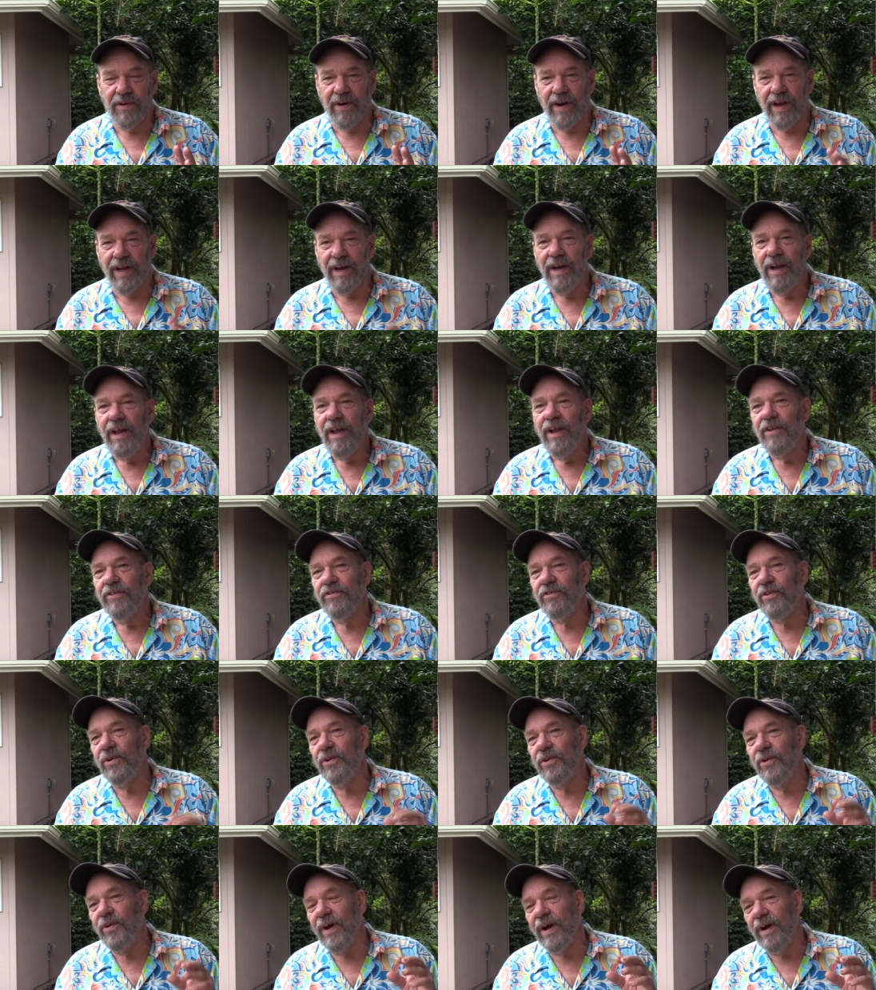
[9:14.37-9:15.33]
All right,
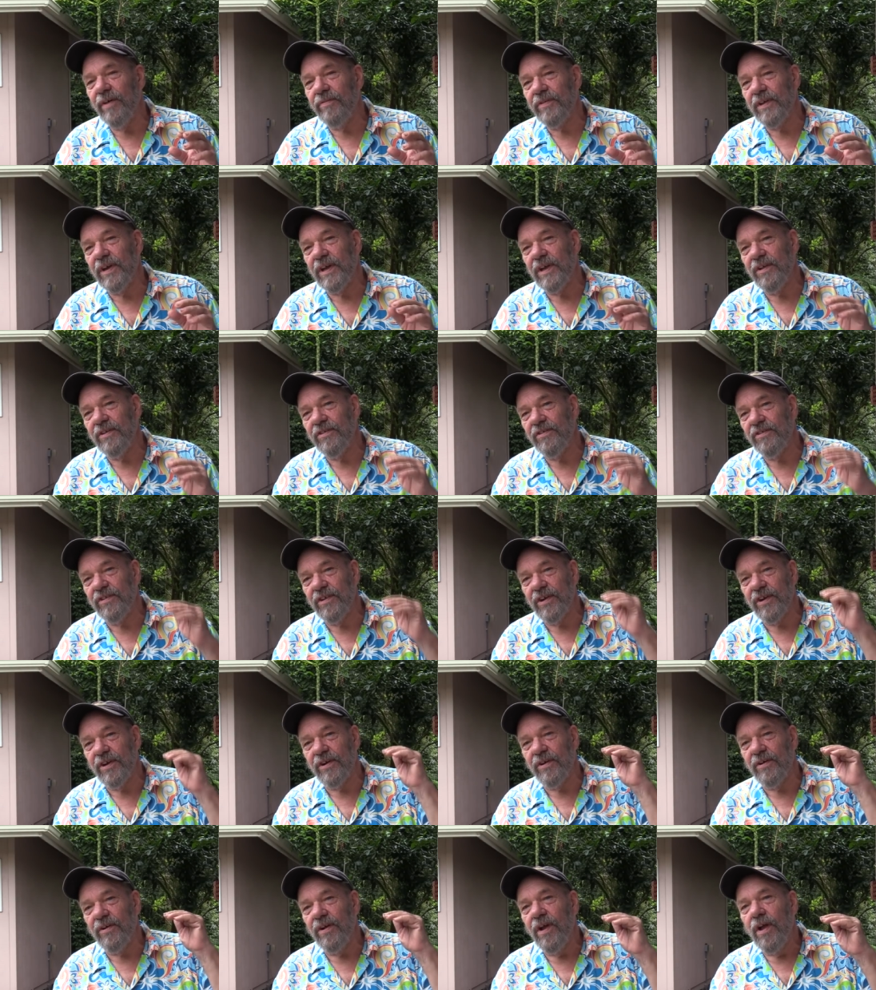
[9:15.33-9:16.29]
so you have to
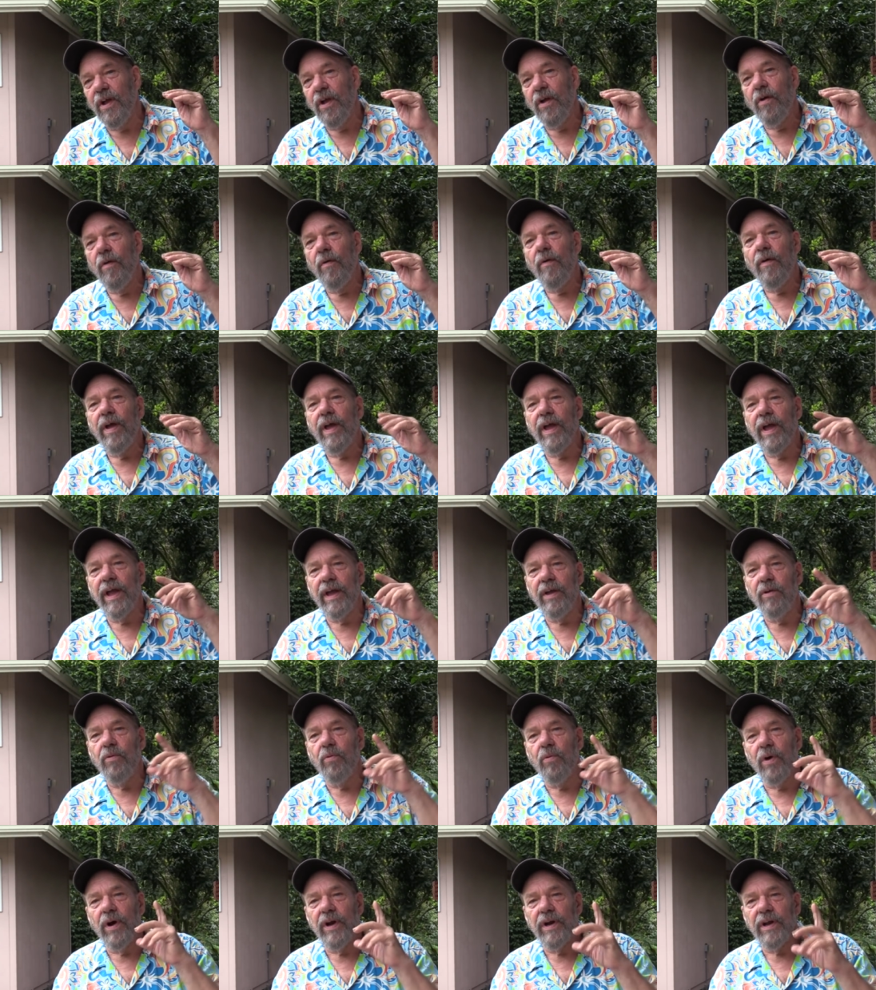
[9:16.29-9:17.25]
consider
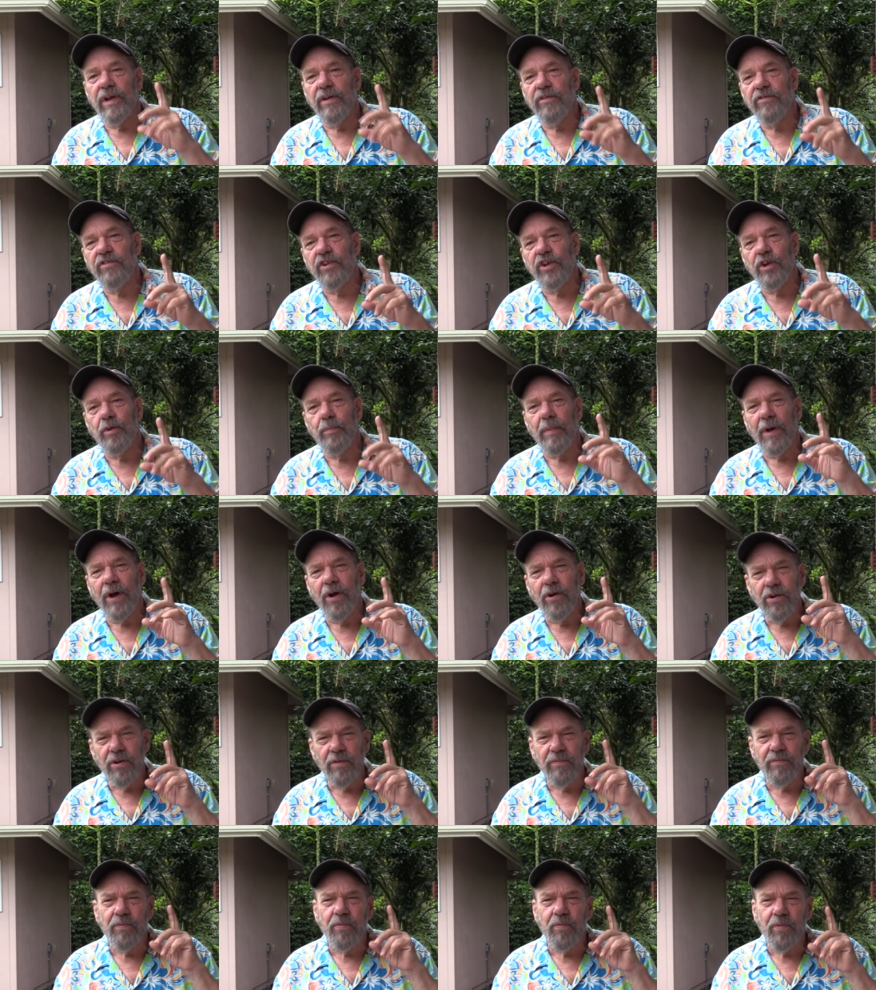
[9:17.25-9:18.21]
a what is the
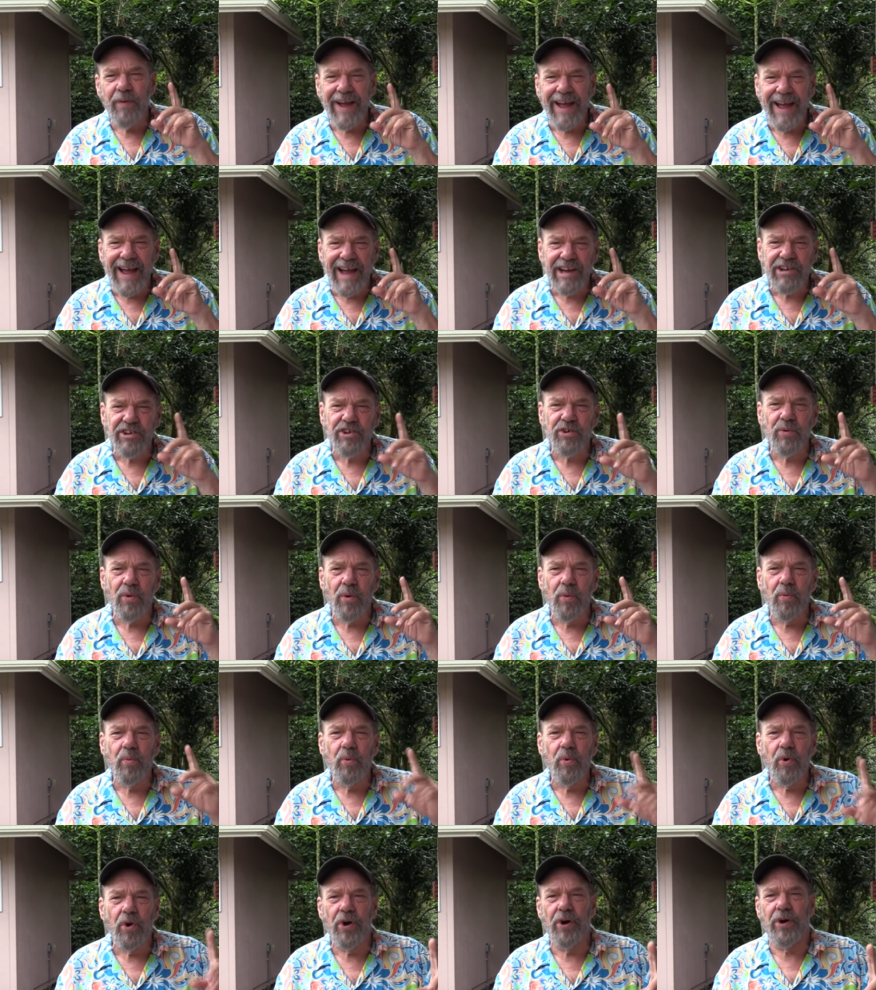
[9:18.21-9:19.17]
amount of actual
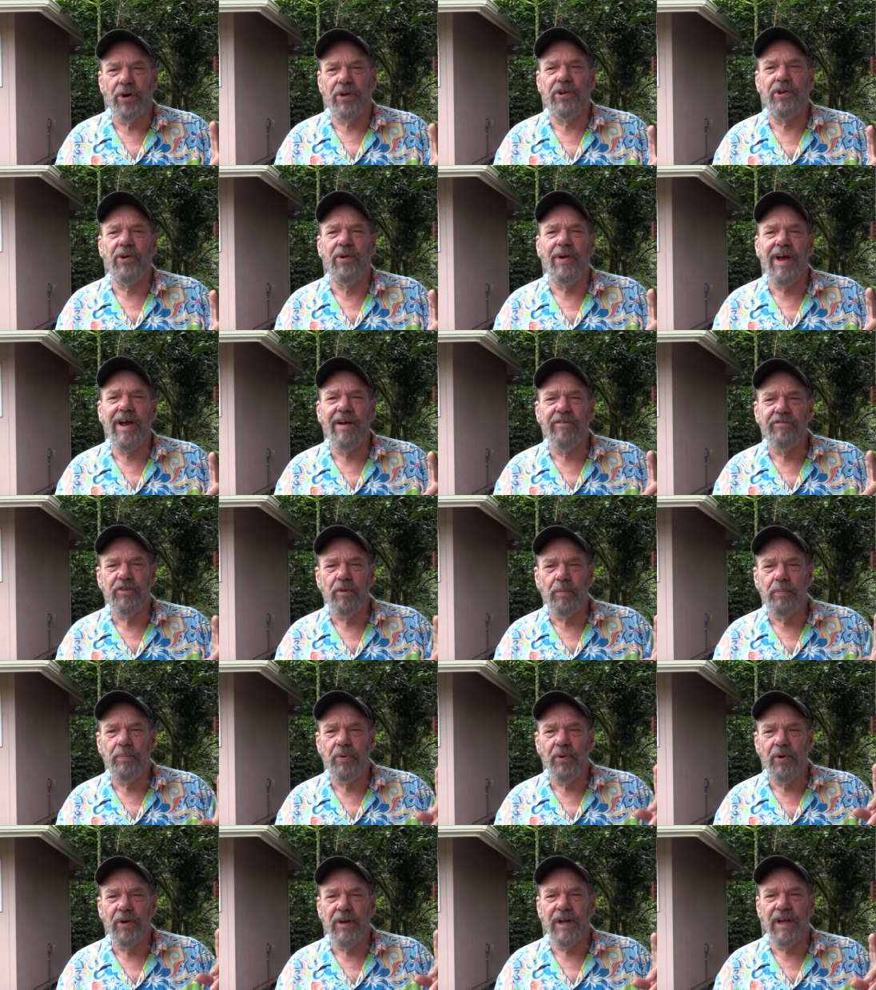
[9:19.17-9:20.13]
work you have to
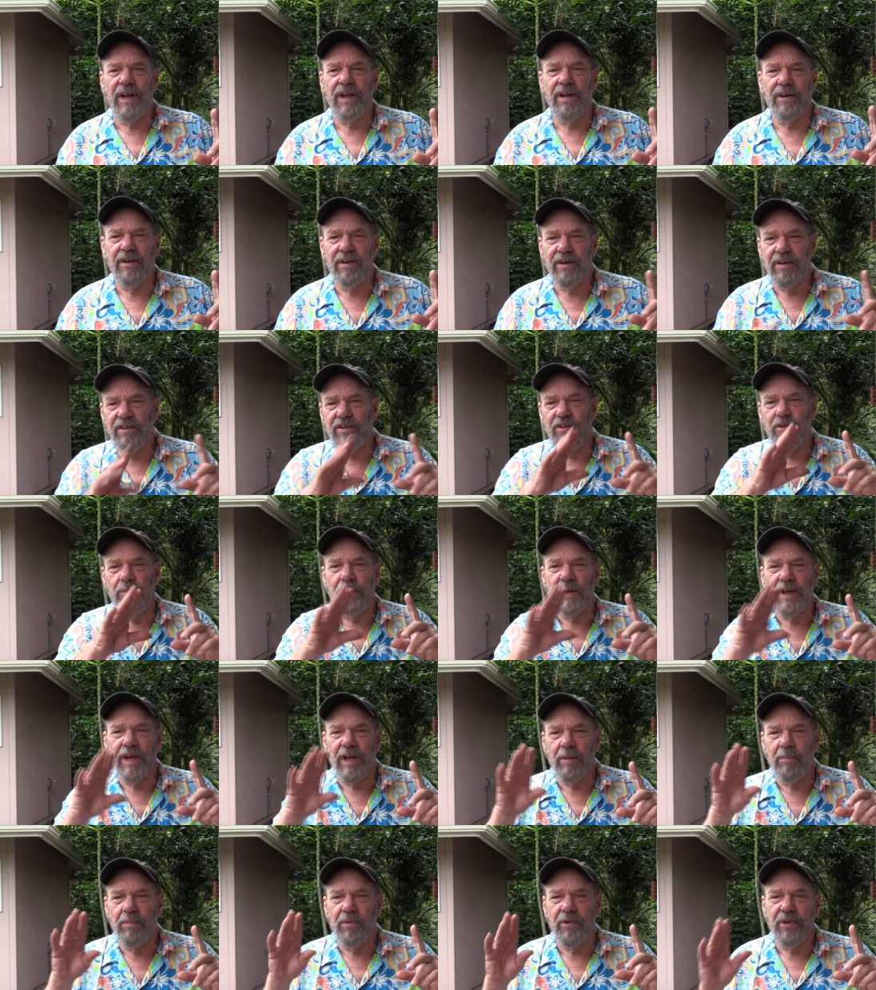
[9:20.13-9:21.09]
put in to
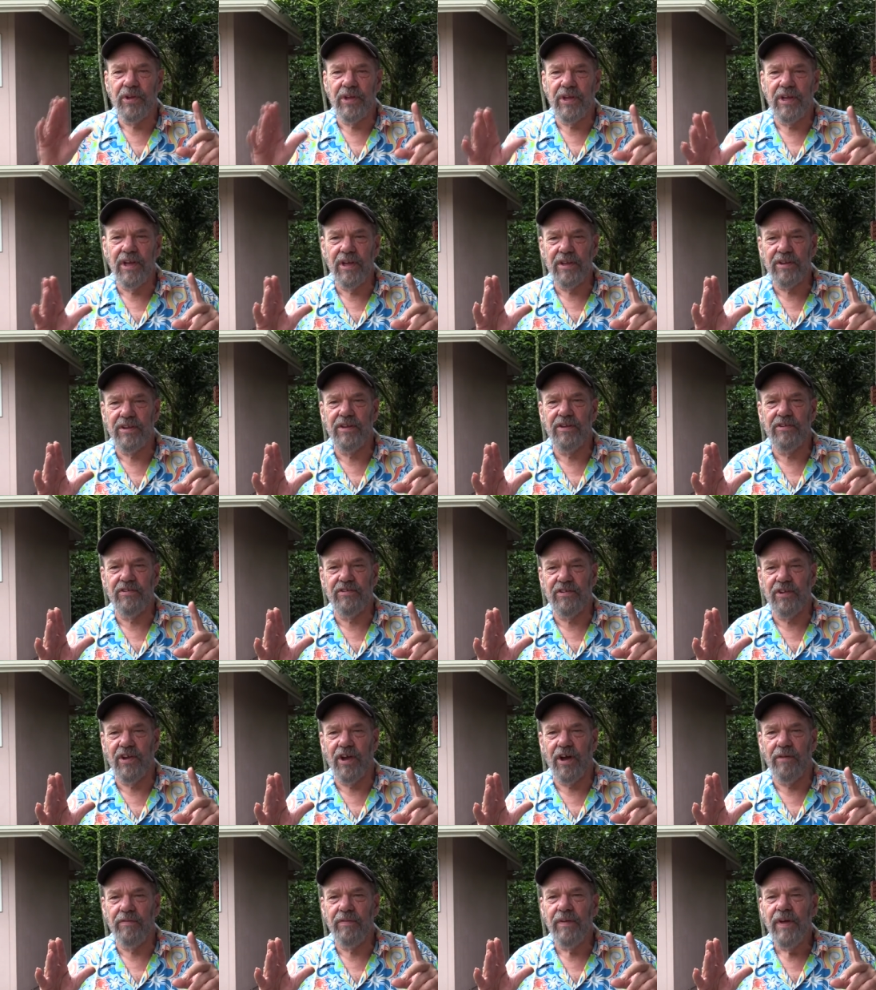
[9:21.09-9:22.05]
be able to get this
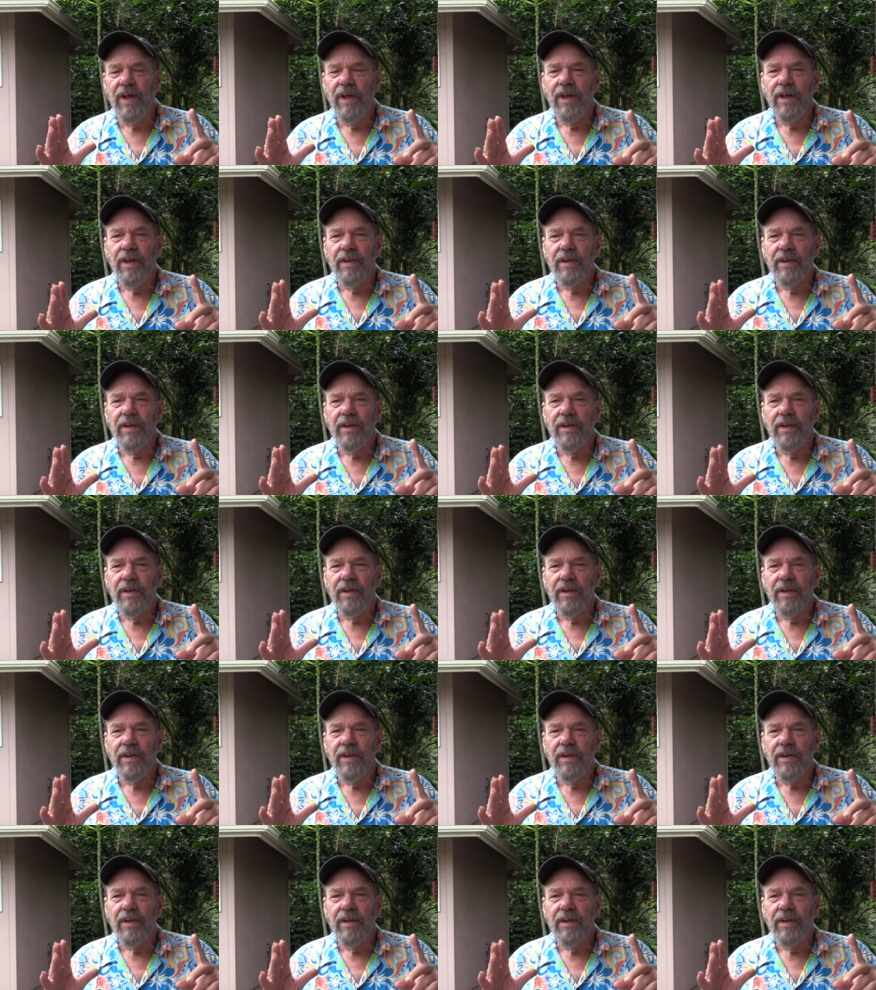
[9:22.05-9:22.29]
stuff.